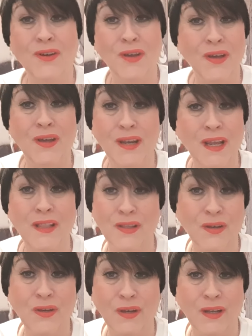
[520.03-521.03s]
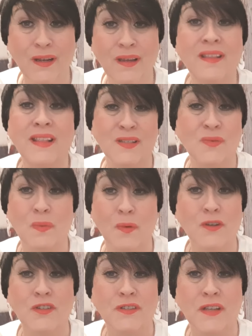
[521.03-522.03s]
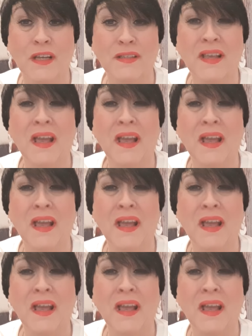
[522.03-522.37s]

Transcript: good in the hood. That's what Marsha says.